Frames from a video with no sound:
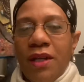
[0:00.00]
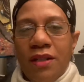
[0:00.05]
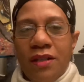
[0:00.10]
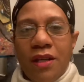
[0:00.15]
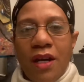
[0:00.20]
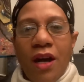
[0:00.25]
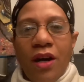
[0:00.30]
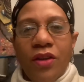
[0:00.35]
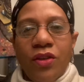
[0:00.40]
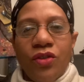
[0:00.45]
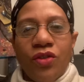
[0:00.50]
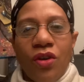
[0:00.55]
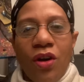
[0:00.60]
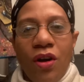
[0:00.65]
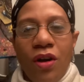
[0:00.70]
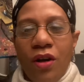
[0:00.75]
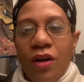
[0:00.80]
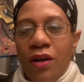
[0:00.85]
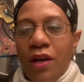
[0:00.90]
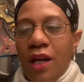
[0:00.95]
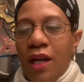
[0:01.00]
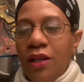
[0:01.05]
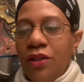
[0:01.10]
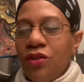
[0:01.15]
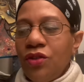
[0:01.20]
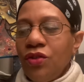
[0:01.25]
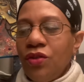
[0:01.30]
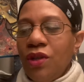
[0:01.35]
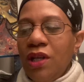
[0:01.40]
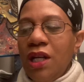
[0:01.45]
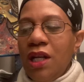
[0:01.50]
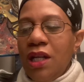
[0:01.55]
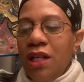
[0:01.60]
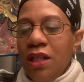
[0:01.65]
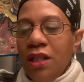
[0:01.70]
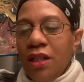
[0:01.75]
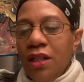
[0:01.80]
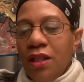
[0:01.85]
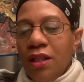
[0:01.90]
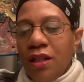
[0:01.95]
it's how to draw a tree.
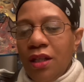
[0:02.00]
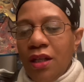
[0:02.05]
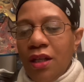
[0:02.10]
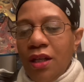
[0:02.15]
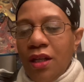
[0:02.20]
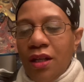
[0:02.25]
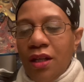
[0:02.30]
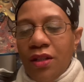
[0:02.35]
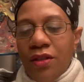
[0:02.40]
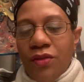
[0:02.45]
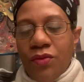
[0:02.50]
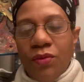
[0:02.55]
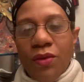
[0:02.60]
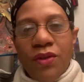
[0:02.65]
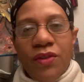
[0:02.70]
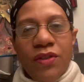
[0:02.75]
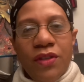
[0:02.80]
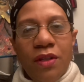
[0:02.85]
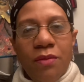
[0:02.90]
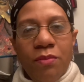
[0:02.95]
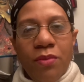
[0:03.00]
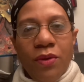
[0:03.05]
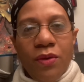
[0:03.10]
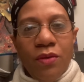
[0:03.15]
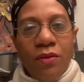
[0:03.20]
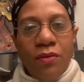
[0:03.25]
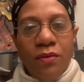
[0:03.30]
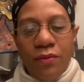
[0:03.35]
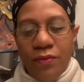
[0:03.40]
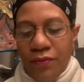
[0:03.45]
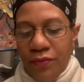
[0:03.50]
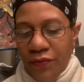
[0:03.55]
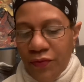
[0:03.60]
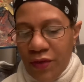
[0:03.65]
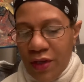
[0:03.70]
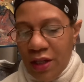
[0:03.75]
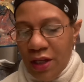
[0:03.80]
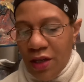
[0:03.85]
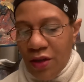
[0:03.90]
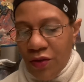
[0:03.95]
It's a real simple
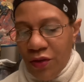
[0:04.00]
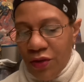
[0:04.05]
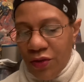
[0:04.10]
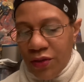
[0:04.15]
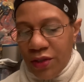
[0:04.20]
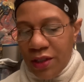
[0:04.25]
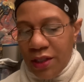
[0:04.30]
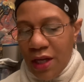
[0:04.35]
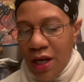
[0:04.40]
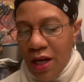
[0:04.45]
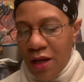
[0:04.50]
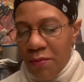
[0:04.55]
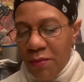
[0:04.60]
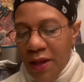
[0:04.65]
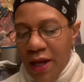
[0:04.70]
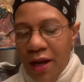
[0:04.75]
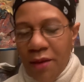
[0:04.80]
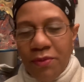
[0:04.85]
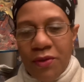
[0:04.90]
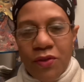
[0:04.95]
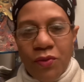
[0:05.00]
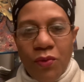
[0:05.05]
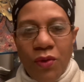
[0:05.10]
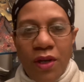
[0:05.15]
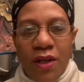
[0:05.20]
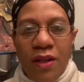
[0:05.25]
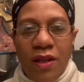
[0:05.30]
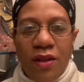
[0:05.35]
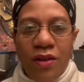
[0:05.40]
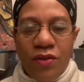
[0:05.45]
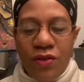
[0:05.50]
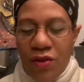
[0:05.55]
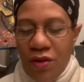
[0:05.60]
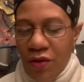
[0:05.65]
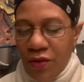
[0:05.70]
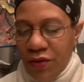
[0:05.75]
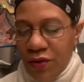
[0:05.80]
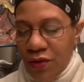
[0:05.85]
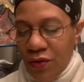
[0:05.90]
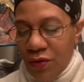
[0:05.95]
video. There's a time-lapse one, and then there's
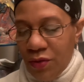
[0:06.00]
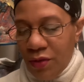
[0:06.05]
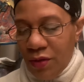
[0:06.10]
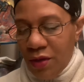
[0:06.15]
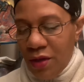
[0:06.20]
also